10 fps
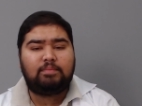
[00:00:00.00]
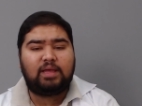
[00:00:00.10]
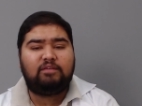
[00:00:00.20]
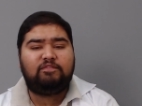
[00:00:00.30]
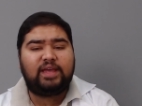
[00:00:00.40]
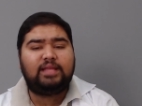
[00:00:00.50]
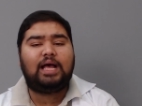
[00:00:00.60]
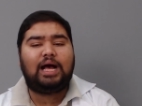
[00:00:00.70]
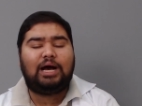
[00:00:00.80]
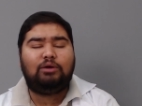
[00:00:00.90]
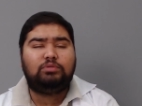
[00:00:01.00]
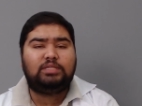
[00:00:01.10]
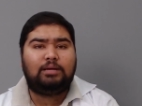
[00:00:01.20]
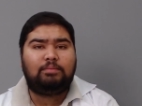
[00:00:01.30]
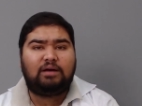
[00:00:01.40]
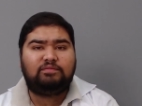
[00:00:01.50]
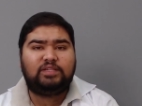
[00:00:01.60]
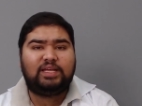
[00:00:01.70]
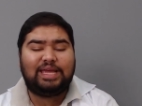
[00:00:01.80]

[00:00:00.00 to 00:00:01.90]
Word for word: may affect the outcome after